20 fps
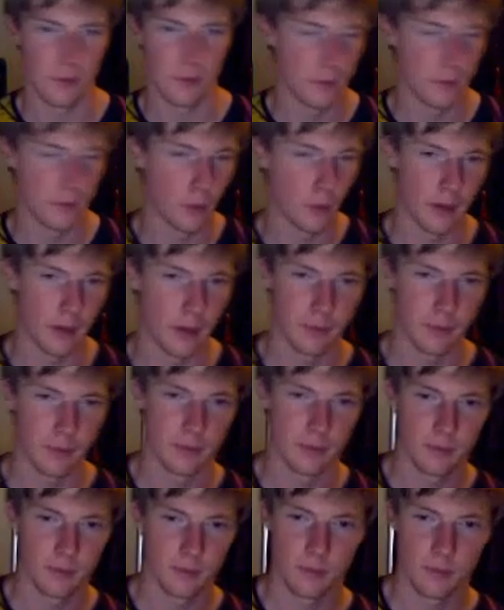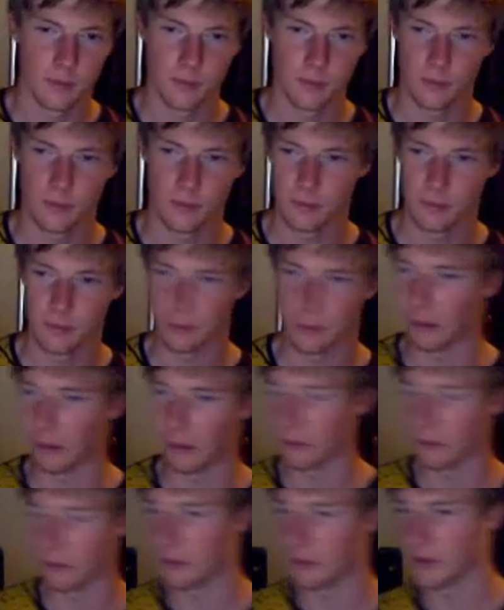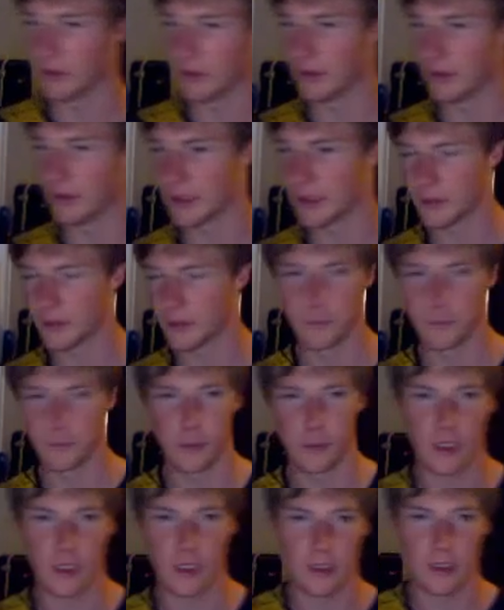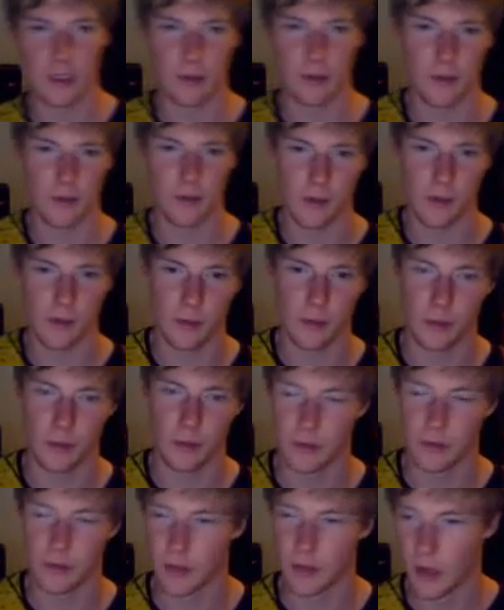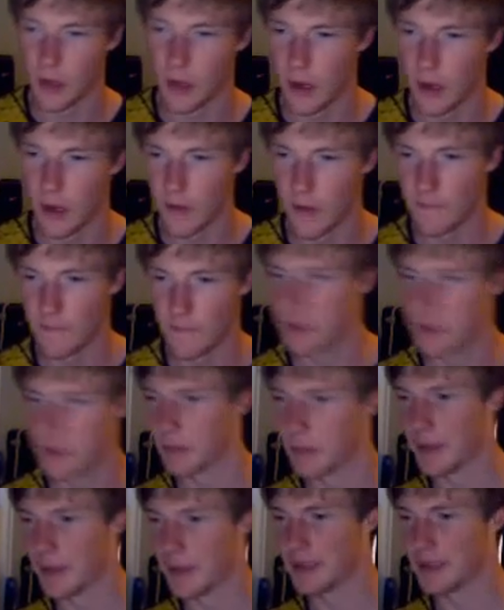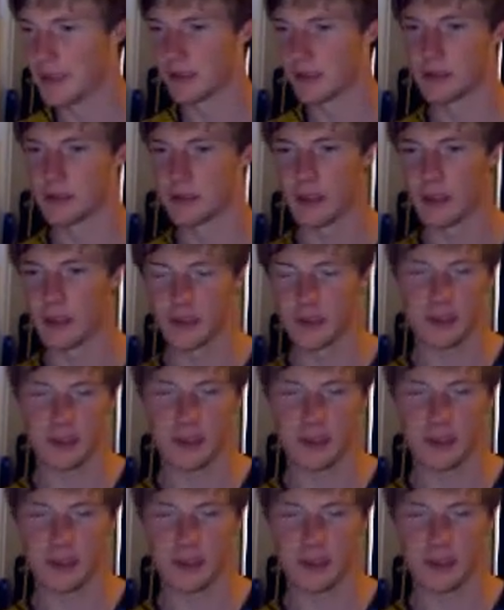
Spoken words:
times before they, probably in the next 3 years or so, because Vince McMahon just